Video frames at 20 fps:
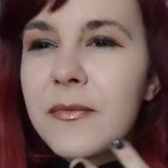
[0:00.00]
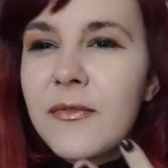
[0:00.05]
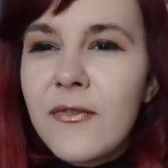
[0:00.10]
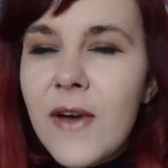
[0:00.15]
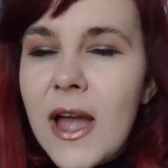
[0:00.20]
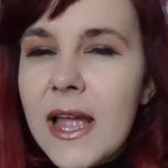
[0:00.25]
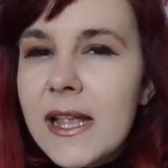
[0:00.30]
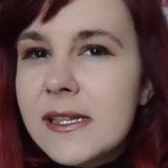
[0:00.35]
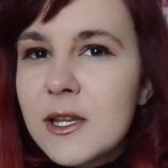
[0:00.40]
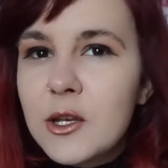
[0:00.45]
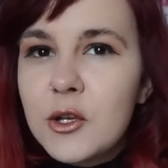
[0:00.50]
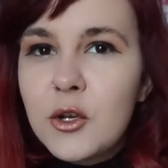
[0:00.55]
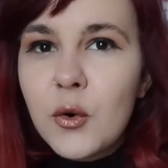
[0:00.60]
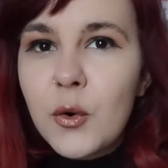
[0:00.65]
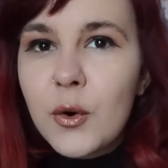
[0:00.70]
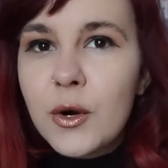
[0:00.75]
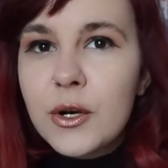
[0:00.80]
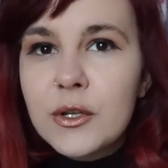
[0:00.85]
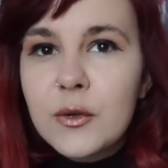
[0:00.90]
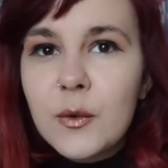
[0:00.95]
finds a
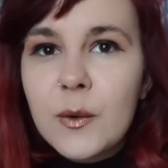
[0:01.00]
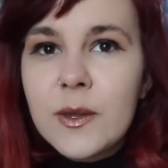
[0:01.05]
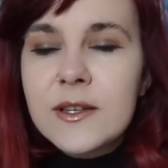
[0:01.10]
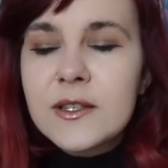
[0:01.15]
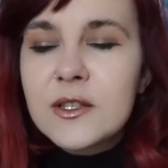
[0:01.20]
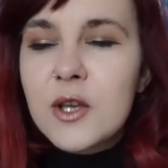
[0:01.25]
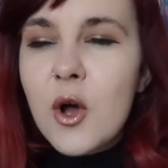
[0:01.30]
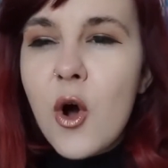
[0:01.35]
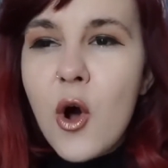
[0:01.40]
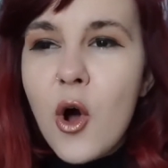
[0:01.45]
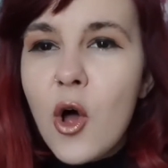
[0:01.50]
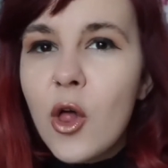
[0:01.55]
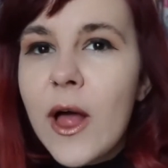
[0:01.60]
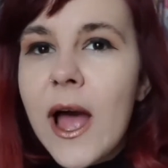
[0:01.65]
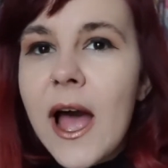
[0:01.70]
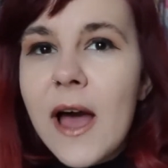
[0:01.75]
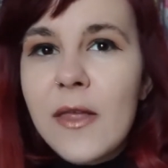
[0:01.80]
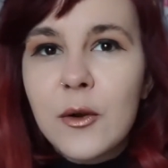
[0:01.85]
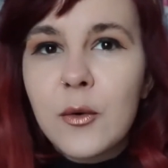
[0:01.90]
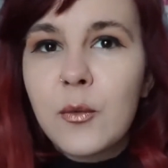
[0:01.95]
door to this whole
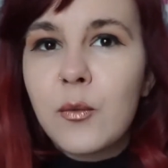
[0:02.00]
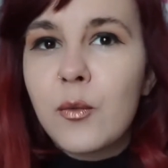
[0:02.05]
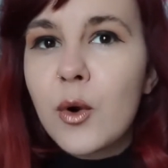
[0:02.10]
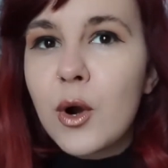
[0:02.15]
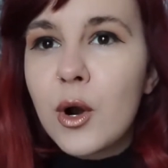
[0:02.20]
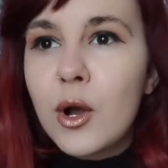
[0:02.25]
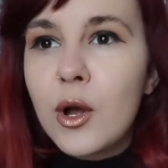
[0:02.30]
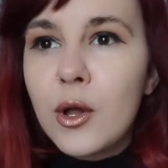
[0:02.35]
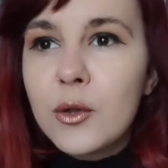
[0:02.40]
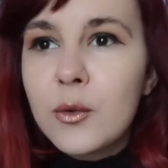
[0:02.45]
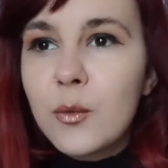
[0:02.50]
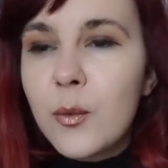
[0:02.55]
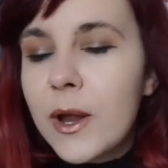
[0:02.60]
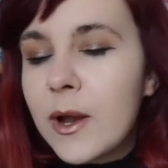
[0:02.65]
other world